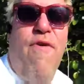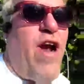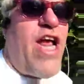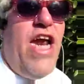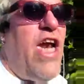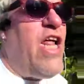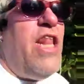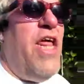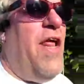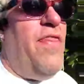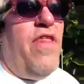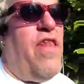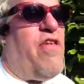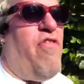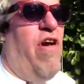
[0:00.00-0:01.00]
frickin'
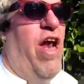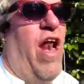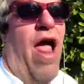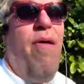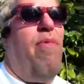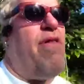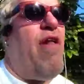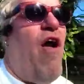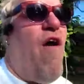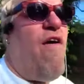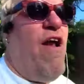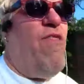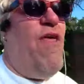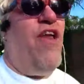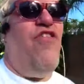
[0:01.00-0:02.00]
clean the street. I'm
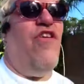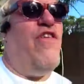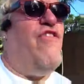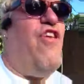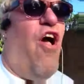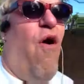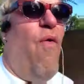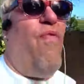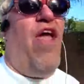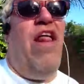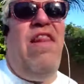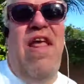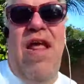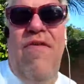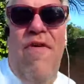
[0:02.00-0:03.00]
sorry, they just don't.
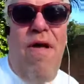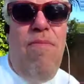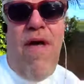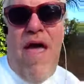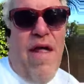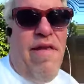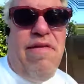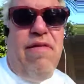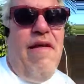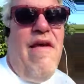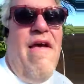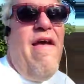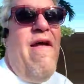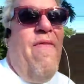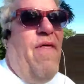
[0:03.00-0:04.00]
They leave a mess.
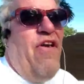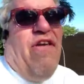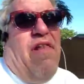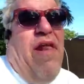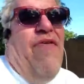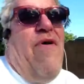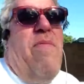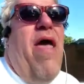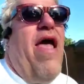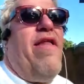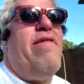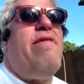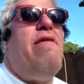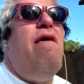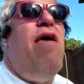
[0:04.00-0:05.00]
They just leave a
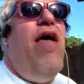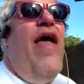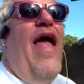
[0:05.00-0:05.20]
mess.